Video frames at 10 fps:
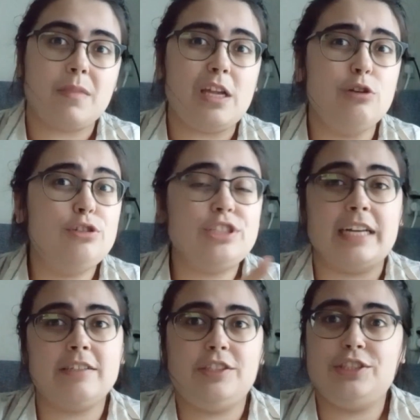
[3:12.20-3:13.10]
whose
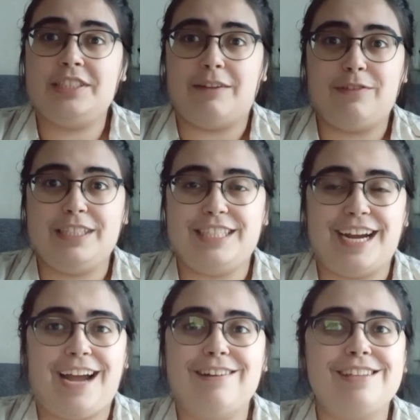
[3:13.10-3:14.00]
channel you should definitely check
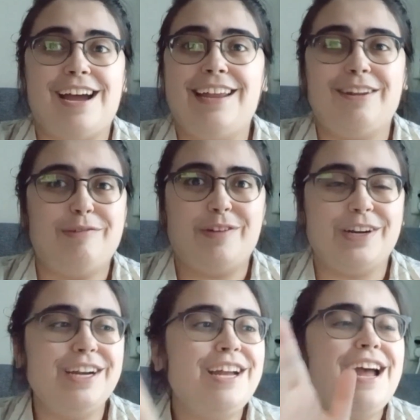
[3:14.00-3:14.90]
out. I love
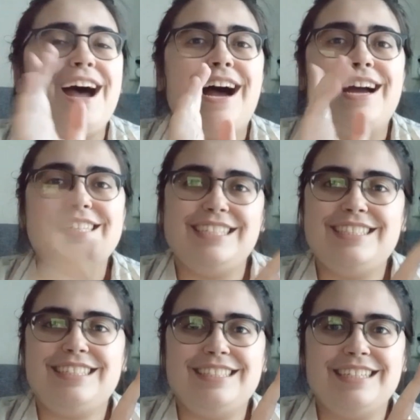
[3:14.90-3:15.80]
her. She's
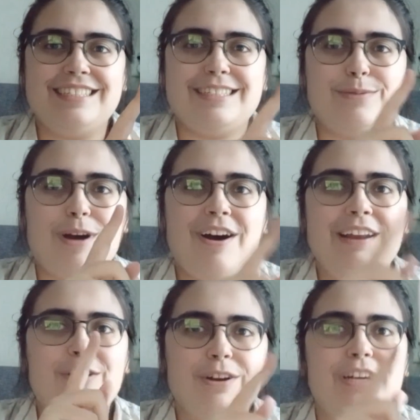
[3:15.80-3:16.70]
stitching this as well, and
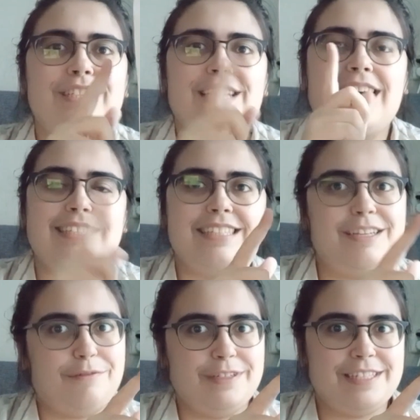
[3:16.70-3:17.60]
hers has a
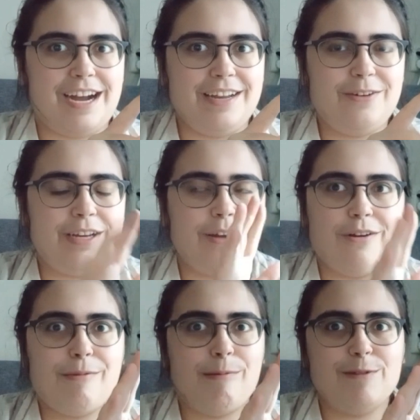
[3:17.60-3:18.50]
different title. I don't
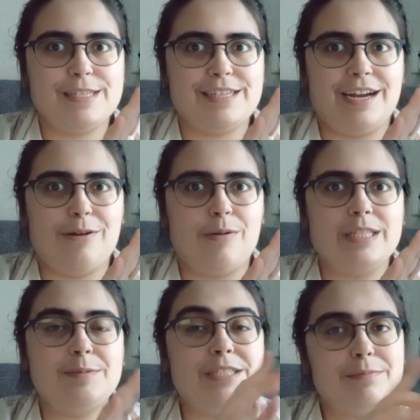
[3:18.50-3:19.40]
remember what the title
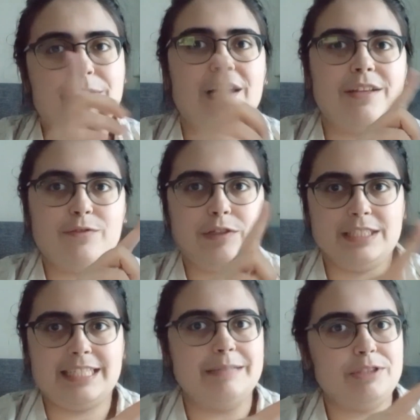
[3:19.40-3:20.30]
was, but she bought it through the
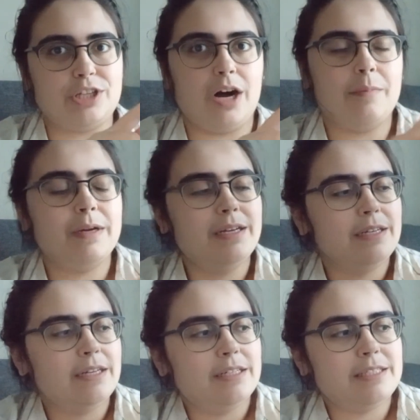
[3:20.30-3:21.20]
same shop.
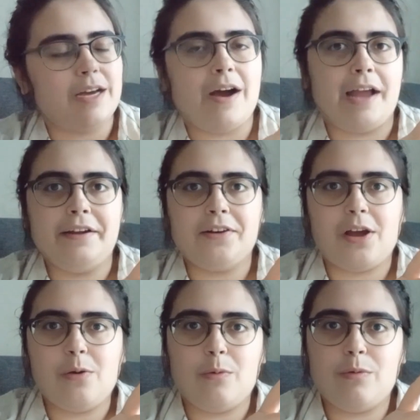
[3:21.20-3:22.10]
So I don't
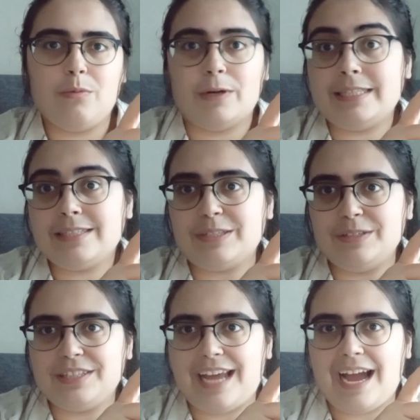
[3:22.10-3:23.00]
know what it's
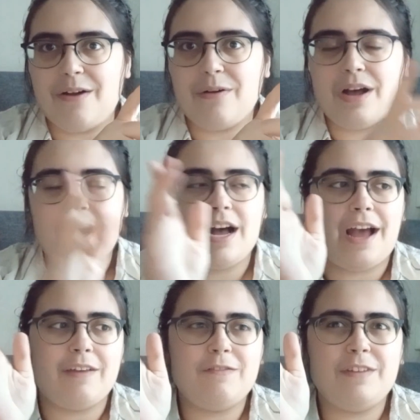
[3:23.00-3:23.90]
called now. I
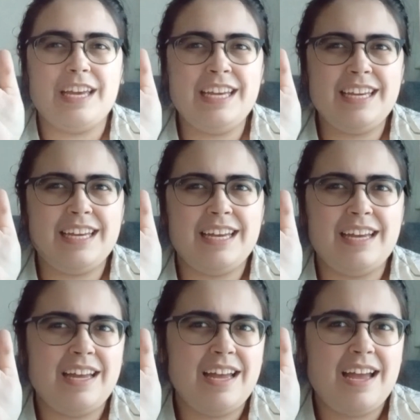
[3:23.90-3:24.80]
think
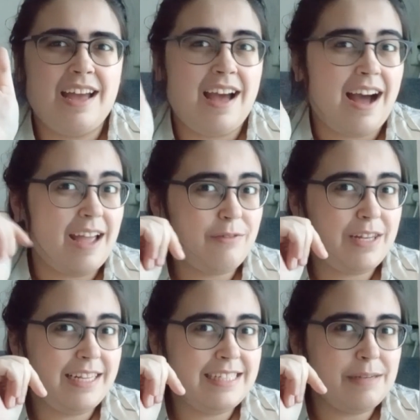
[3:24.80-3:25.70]
I have it
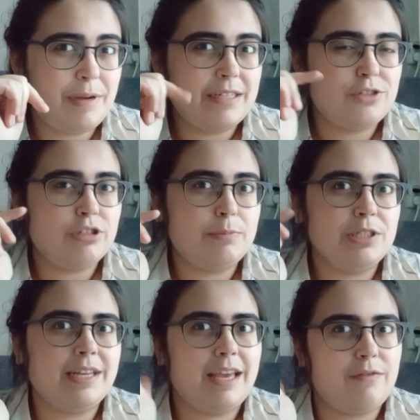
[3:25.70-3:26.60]
linked in my
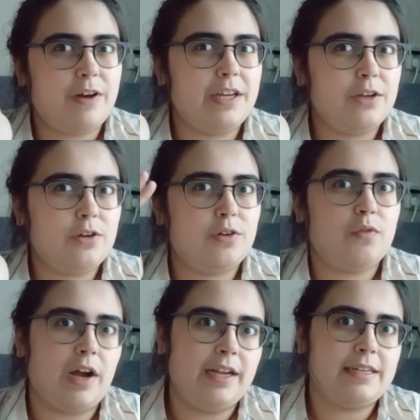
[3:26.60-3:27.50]
description if I could
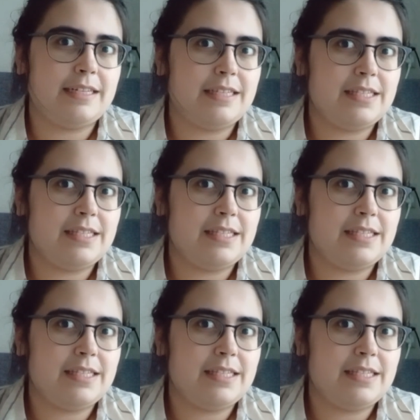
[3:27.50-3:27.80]
find it